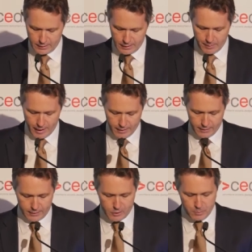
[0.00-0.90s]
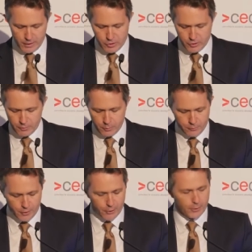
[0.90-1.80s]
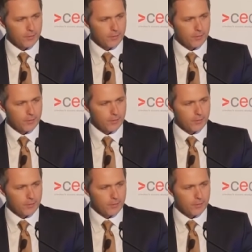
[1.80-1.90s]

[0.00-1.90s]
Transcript: about the expansion of the refinery.